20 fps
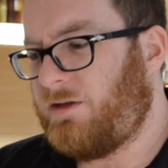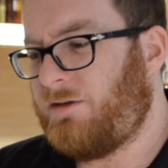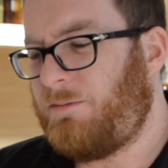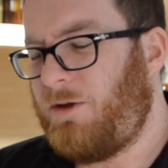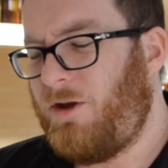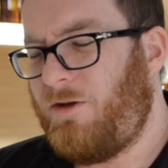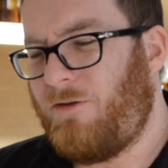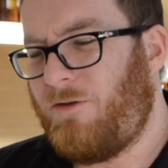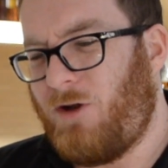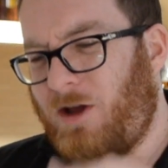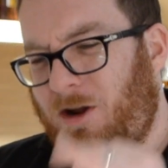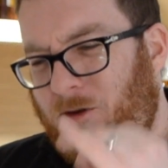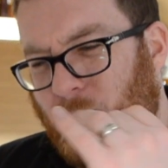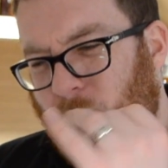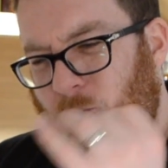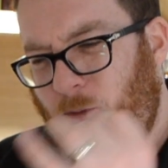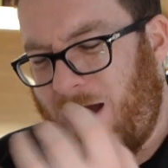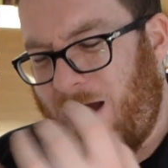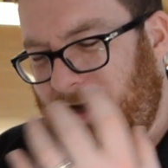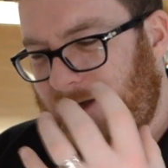Beautiful kind
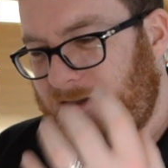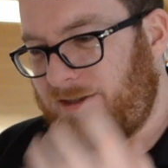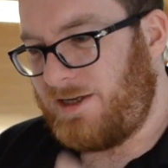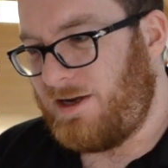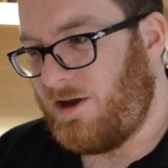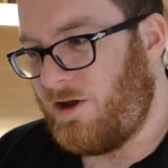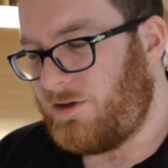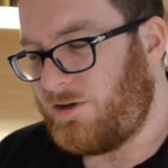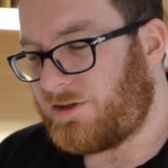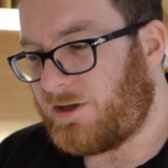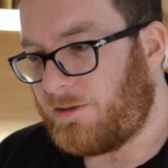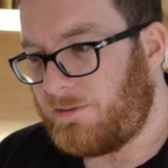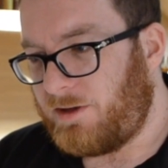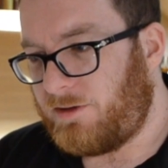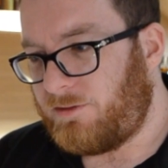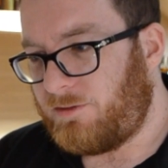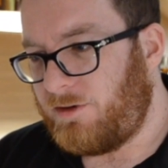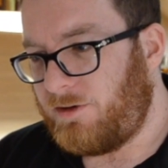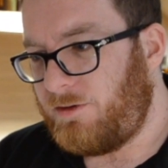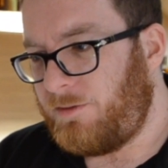of waxy notes coming
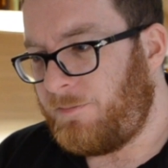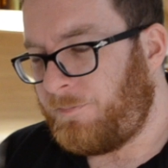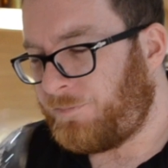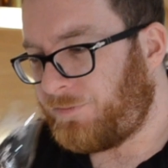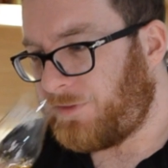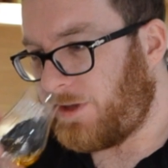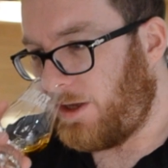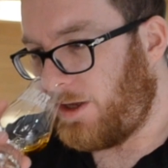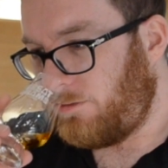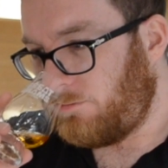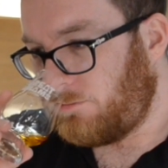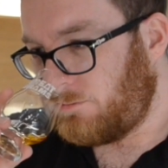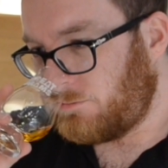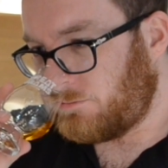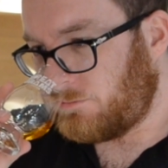through, like